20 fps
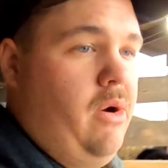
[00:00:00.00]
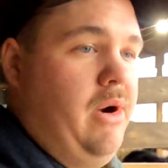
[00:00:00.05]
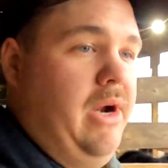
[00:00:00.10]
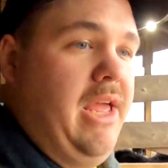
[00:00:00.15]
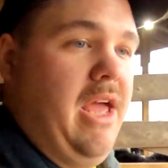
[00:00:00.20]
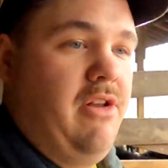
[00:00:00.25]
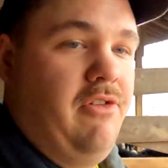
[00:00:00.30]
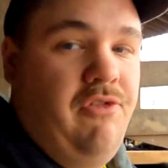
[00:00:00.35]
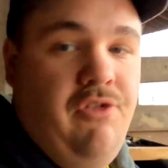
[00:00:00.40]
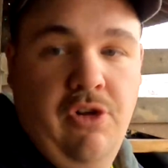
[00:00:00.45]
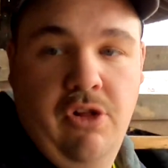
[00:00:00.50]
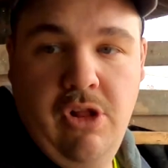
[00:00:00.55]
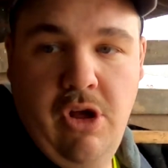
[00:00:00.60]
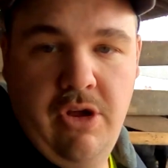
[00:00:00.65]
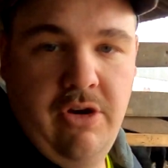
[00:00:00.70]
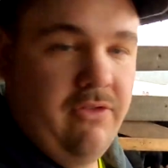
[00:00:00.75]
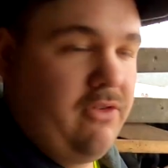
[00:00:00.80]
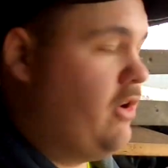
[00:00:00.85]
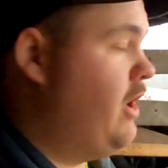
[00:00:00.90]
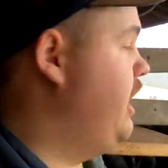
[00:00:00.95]
I already had a full
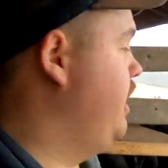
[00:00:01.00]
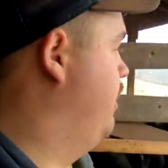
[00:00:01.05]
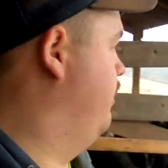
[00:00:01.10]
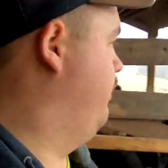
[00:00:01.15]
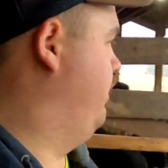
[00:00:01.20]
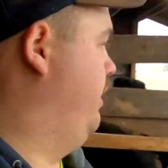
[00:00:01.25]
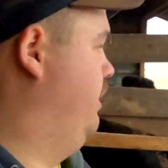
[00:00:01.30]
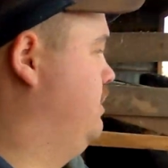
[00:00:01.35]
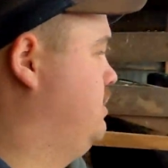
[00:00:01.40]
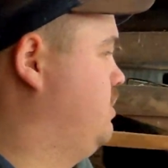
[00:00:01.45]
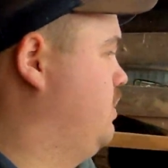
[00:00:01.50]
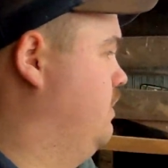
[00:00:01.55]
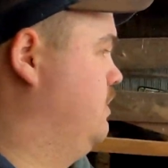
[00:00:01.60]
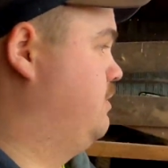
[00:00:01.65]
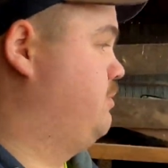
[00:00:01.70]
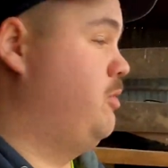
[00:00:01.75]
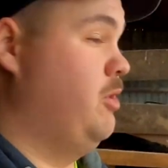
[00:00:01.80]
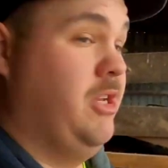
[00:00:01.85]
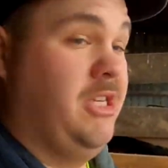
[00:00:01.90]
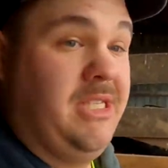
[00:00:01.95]
load of grain over here, so
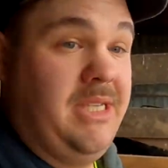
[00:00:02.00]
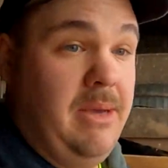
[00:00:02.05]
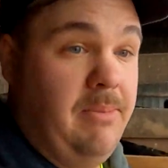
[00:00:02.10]
it was pretty